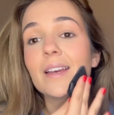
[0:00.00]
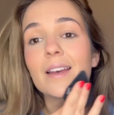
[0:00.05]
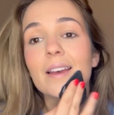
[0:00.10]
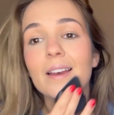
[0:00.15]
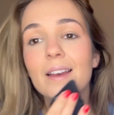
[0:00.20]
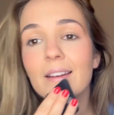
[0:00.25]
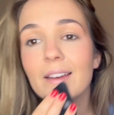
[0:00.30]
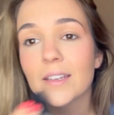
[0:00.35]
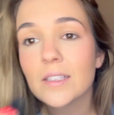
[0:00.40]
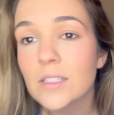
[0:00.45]

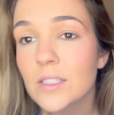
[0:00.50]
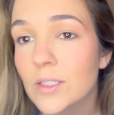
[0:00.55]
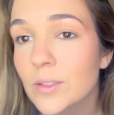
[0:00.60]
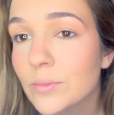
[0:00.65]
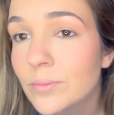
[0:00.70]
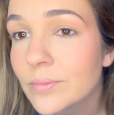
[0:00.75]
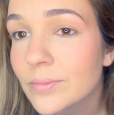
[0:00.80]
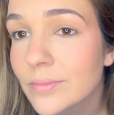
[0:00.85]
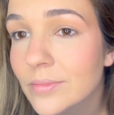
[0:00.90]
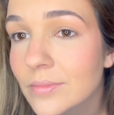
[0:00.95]
And
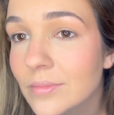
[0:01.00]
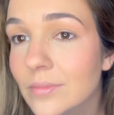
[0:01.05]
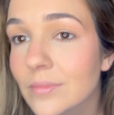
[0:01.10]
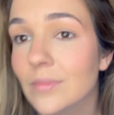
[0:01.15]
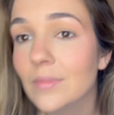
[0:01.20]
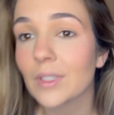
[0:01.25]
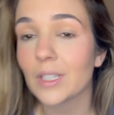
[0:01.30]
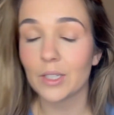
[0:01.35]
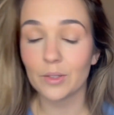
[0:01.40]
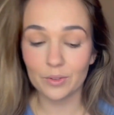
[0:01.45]

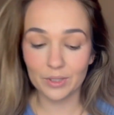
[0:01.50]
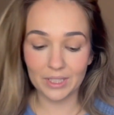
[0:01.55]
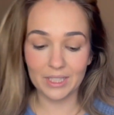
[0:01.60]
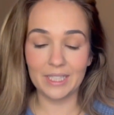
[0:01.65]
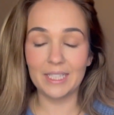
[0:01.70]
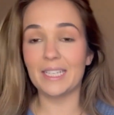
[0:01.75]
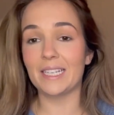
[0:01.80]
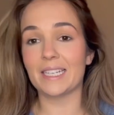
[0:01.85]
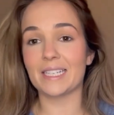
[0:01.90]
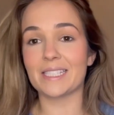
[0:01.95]
I really
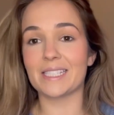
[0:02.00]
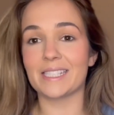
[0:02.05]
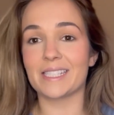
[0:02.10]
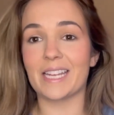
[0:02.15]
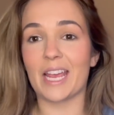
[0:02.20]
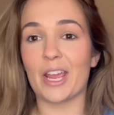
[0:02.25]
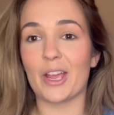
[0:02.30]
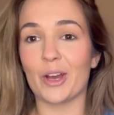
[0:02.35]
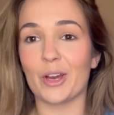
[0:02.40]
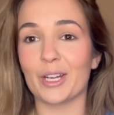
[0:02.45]
need it to
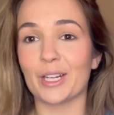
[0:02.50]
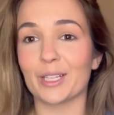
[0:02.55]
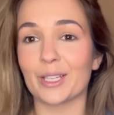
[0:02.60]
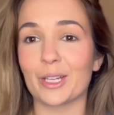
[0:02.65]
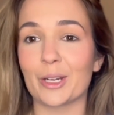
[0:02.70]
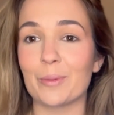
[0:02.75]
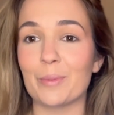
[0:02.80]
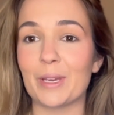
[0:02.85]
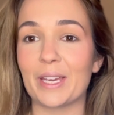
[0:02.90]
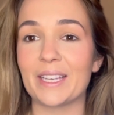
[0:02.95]
stay on a
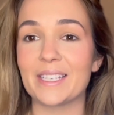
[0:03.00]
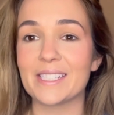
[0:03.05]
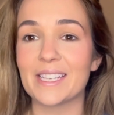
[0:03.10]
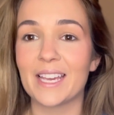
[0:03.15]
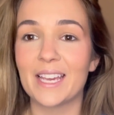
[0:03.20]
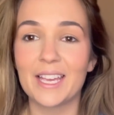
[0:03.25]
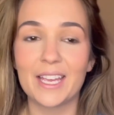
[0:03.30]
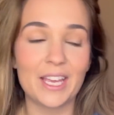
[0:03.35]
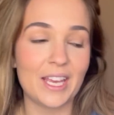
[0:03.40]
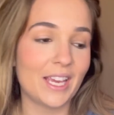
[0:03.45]
little bit
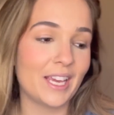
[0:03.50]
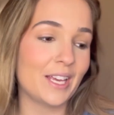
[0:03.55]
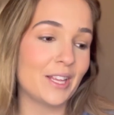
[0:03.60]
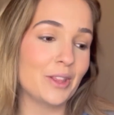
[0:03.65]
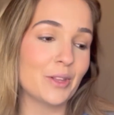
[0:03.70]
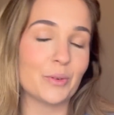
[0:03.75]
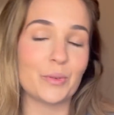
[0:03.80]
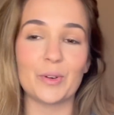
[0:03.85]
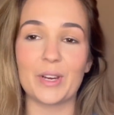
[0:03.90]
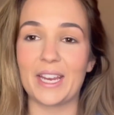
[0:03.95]
in
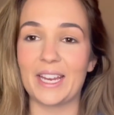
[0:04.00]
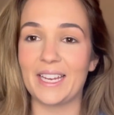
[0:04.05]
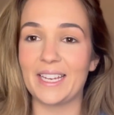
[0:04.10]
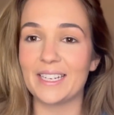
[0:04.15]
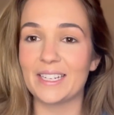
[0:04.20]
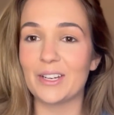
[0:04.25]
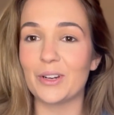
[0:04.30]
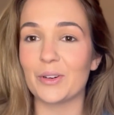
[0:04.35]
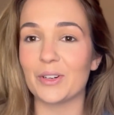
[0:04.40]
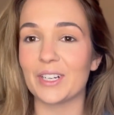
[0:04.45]
the rain,
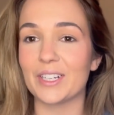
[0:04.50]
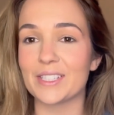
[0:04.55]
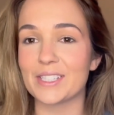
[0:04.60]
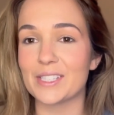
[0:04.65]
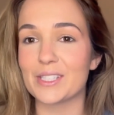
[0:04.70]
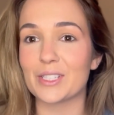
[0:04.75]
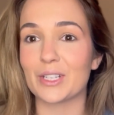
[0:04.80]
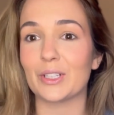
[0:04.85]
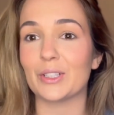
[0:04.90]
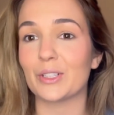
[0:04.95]
or else
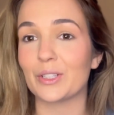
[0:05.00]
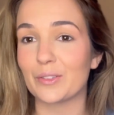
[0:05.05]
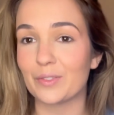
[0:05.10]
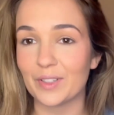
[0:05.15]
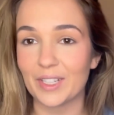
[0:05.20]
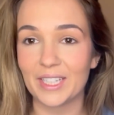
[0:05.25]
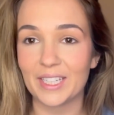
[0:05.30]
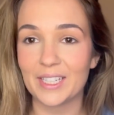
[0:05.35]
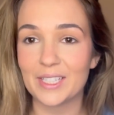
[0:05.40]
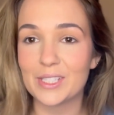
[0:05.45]
it's gonna look
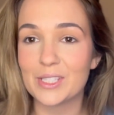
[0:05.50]
funny.